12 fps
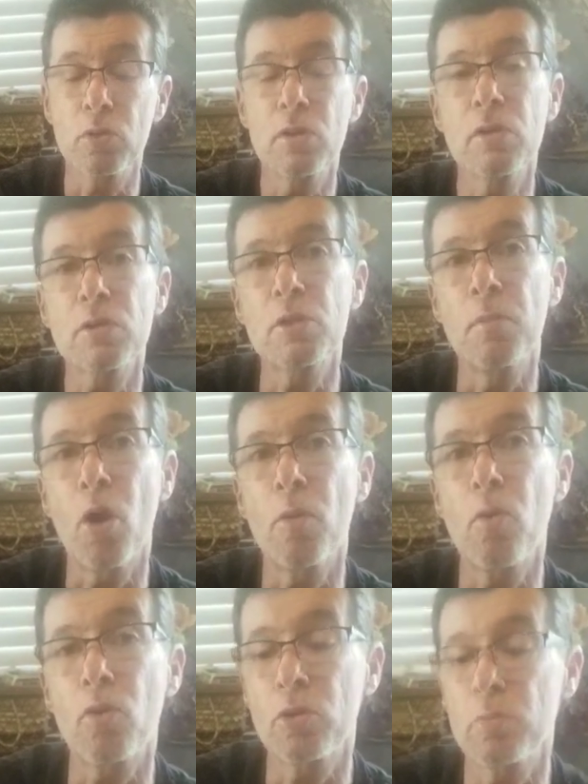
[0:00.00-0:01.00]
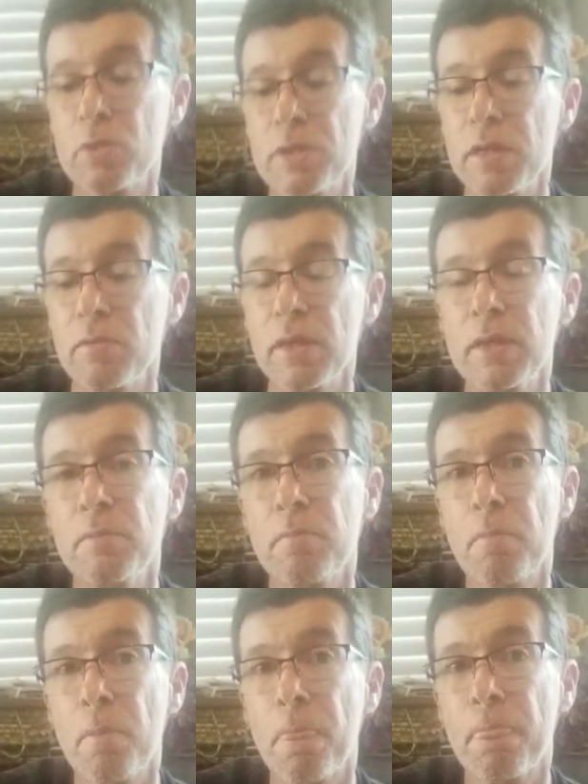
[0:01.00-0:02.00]
small portable TV.
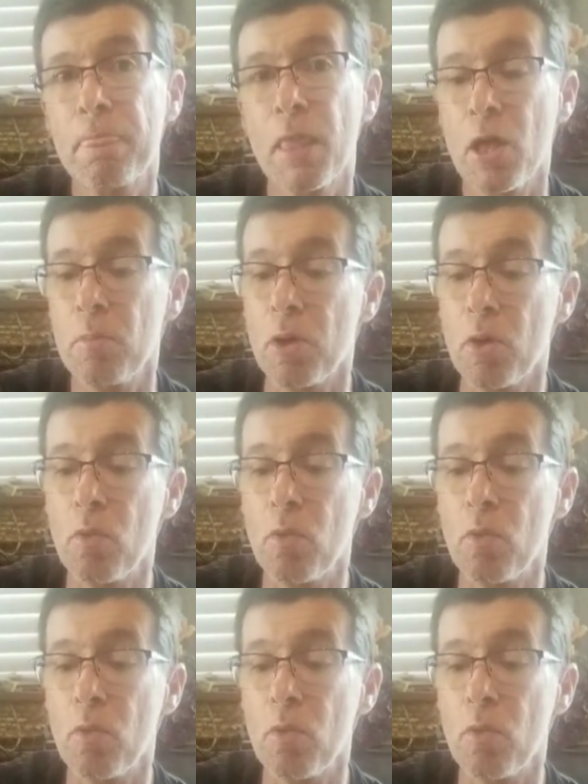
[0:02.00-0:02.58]
But